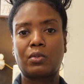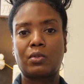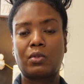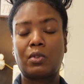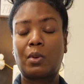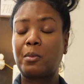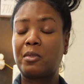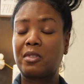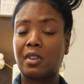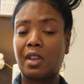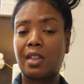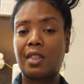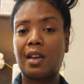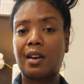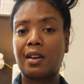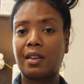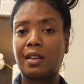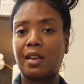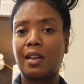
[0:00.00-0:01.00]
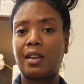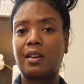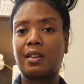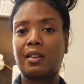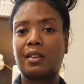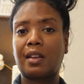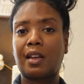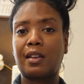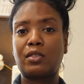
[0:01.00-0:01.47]
Let me say that again
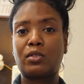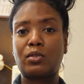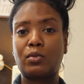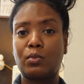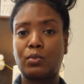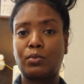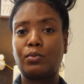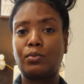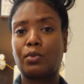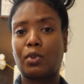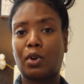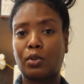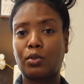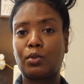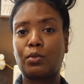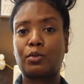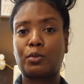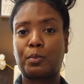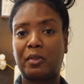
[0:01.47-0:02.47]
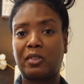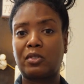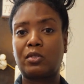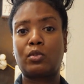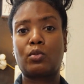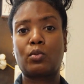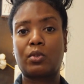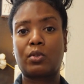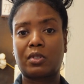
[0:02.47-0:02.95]
in case you was
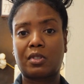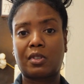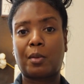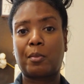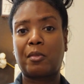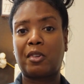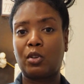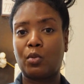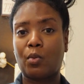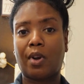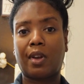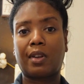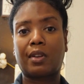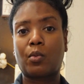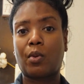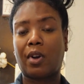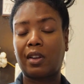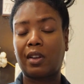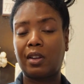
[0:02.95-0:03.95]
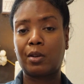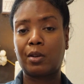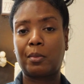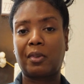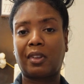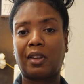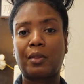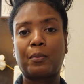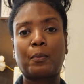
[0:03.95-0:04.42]
busy doing something and you ain't quite
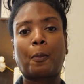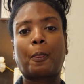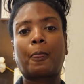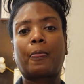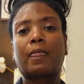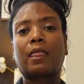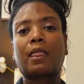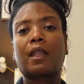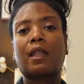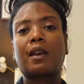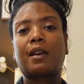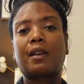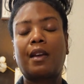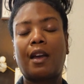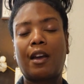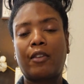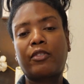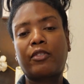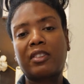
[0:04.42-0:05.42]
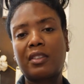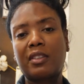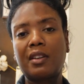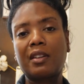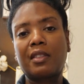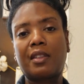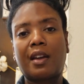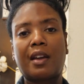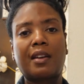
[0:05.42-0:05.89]
me.
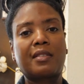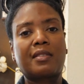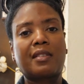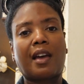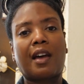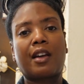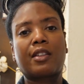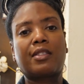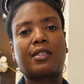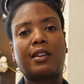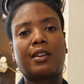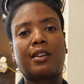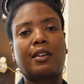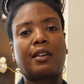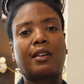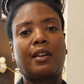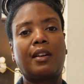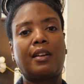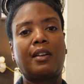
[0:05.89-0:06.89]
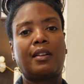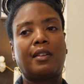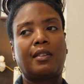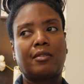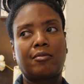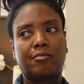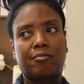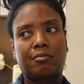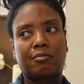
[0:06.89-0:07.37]
Everything that is out there
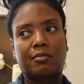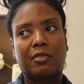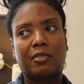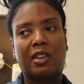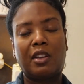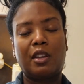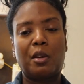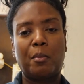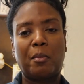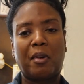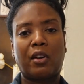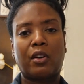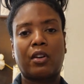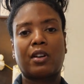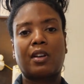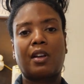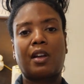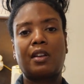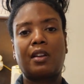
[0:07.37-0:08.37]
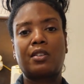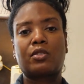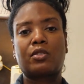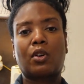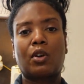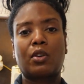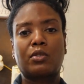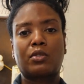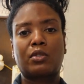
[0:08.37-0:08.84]
in America is
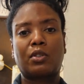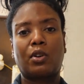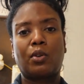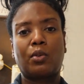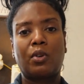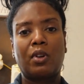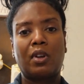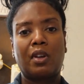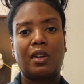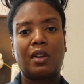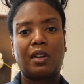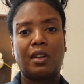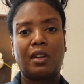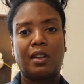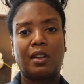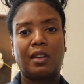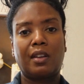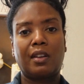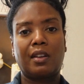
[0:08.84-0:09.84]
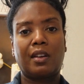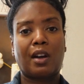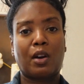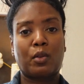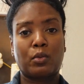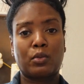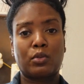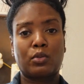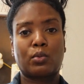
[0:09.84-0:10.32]
also in
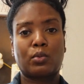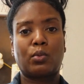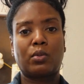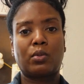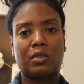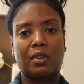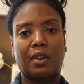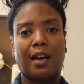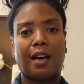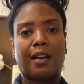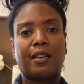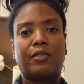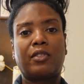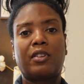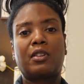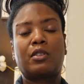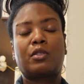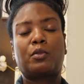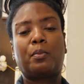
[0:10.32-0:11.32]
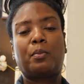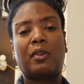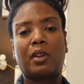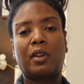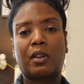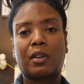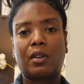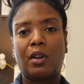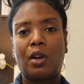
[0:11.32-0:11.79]
our schools. A lot of it is
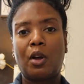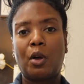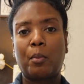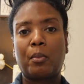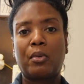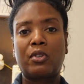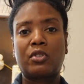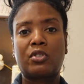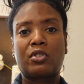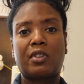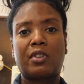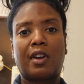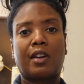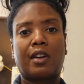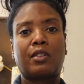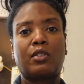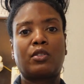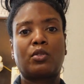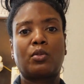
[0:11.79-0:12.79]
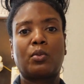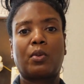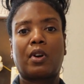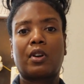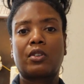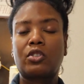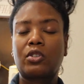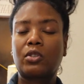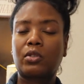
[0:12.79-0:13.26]
being pushed down into
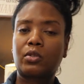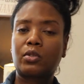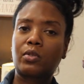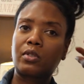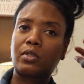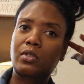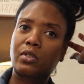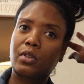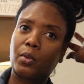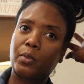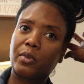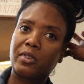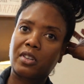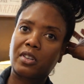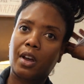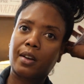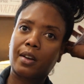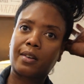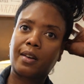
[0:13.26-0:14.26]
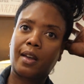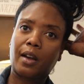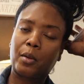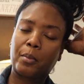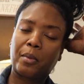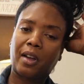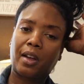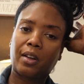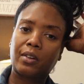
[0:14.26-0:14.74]
our children. So we talk now
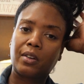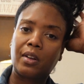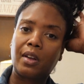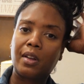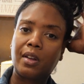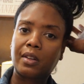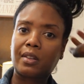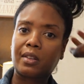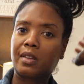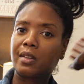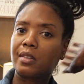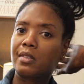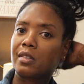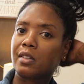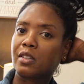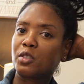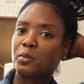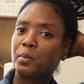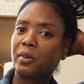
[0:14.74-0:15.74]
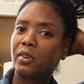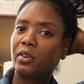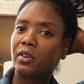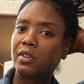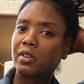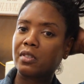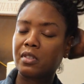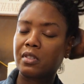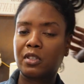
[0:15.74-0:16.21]
about kids
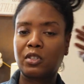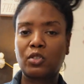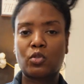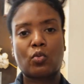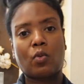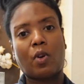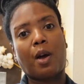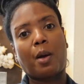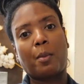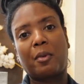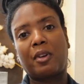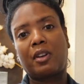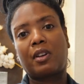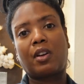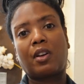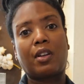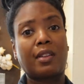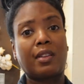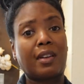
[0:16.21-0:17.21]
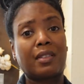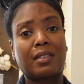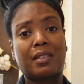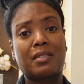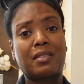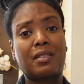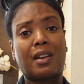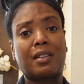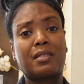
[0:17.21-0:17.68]
experiencing trauma and all that.
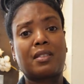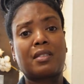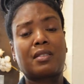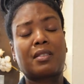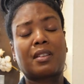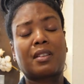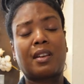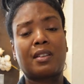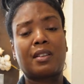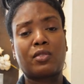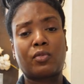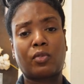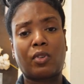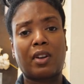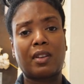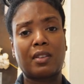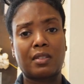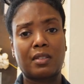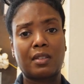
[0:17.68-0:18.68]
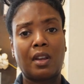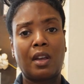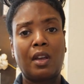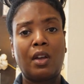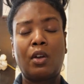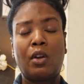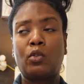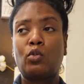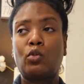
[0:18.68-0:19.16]
That's not just a catchphrase.
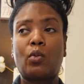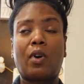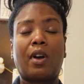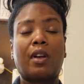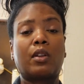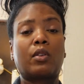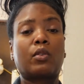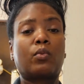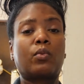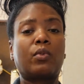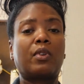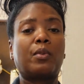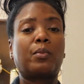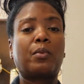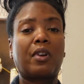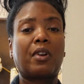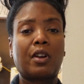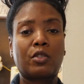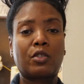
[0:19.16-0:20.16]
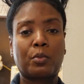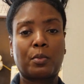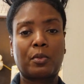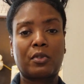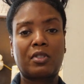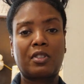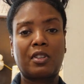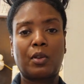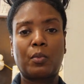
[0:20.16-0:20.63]
Do I agree
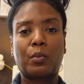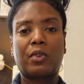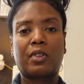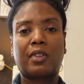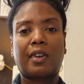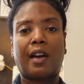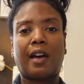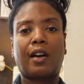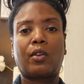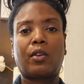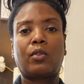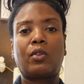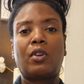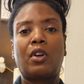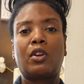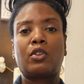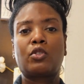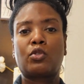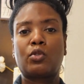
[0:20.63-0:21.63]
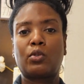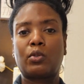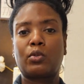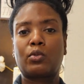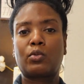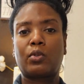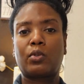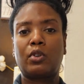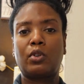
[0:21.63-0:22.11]
100% with how
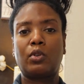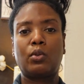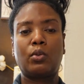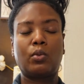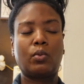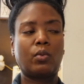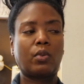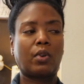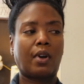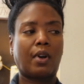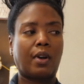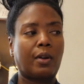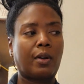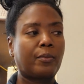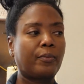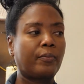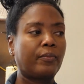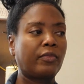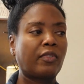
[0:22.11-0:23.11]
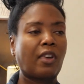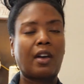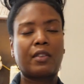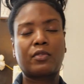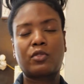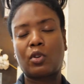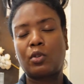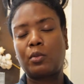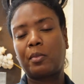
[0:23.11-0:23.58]
children who
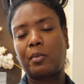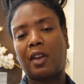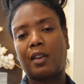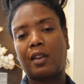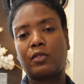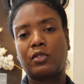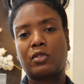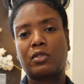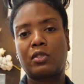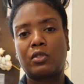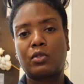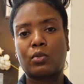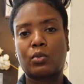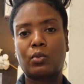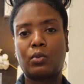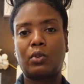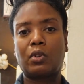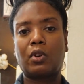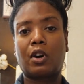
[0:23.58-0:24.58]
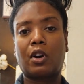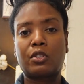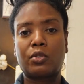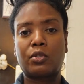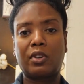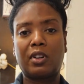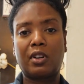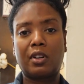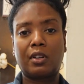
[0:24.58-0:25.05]
have certain behaviors in school are
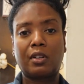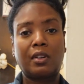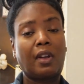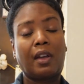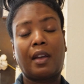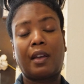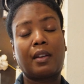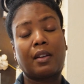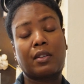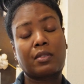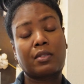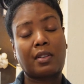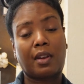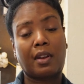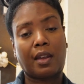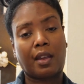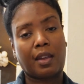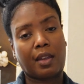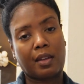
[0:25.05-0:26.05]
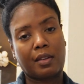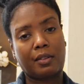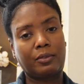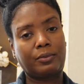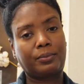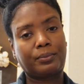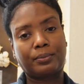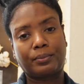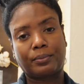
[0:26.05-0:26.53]
treated? I ain't gonna say
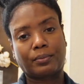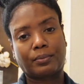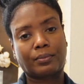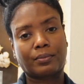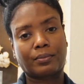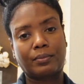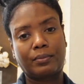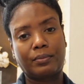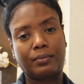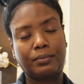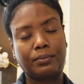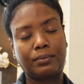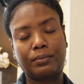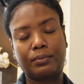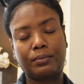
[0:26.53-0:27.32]
that.